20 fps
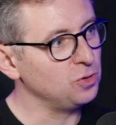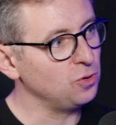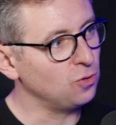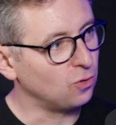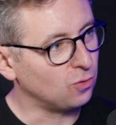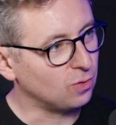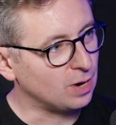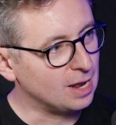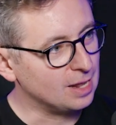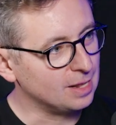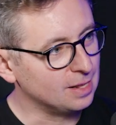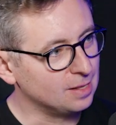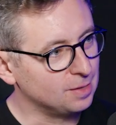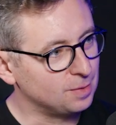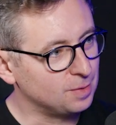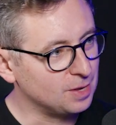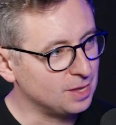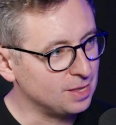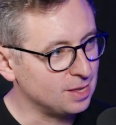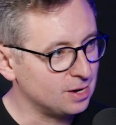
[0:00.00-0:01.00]
your
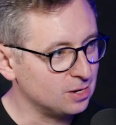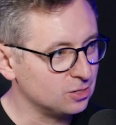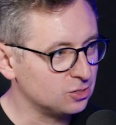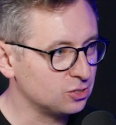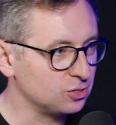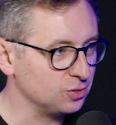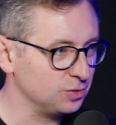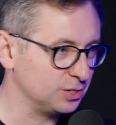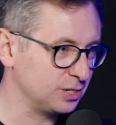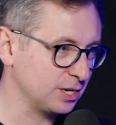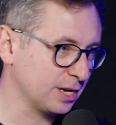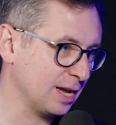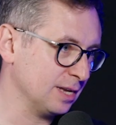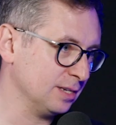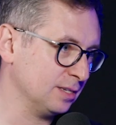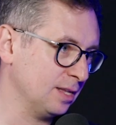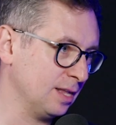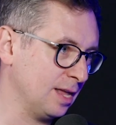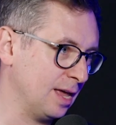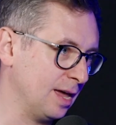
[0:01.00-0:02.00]
end, and then as soon as it
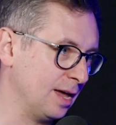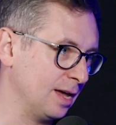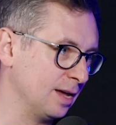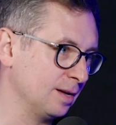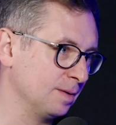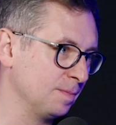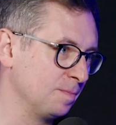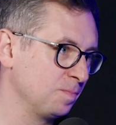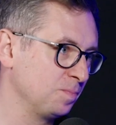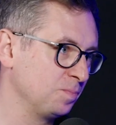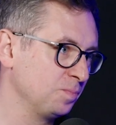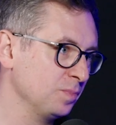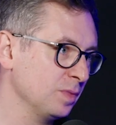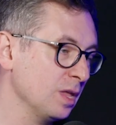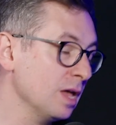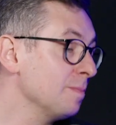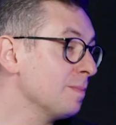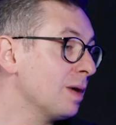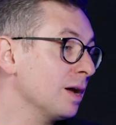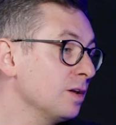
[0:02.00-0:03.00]
gets to there,
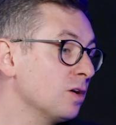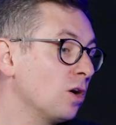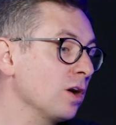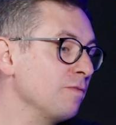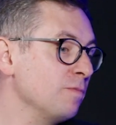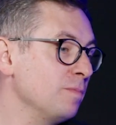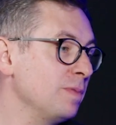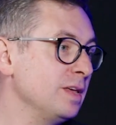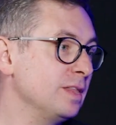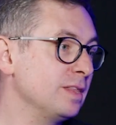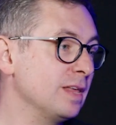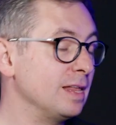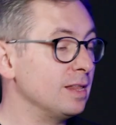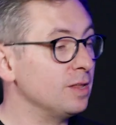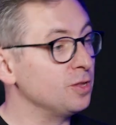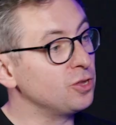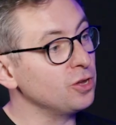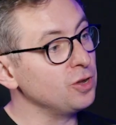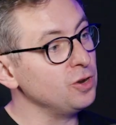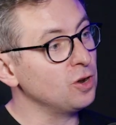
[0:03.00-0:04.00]
it might not even be
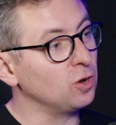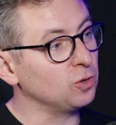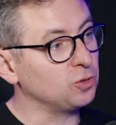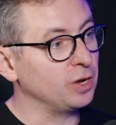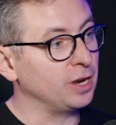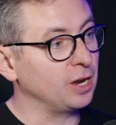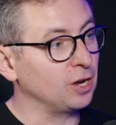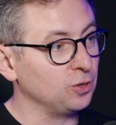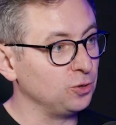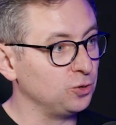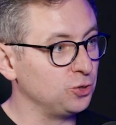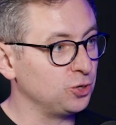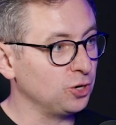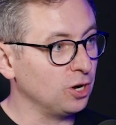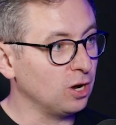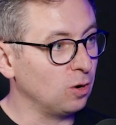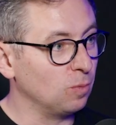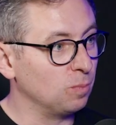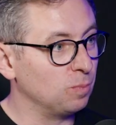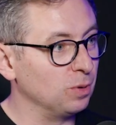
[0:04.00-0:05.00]
that they're not doing a good
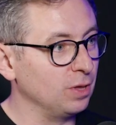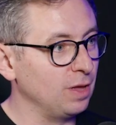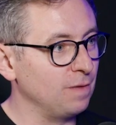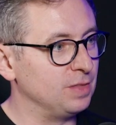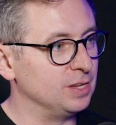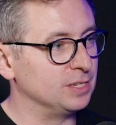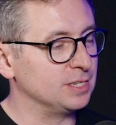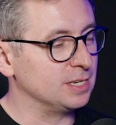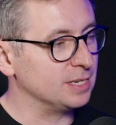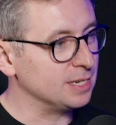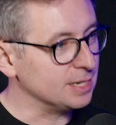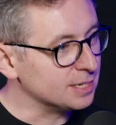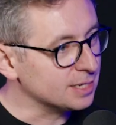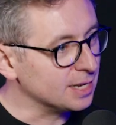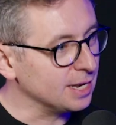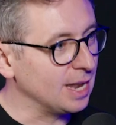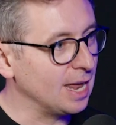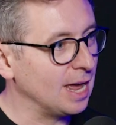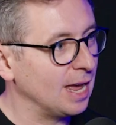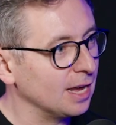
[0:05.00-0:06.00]
job, but if there's a
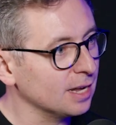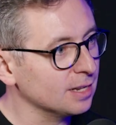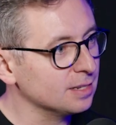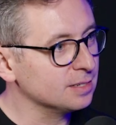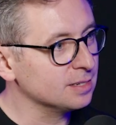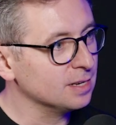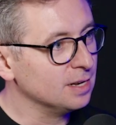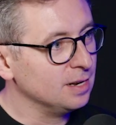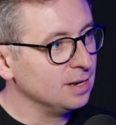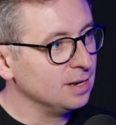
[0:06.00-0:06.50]
disconnect.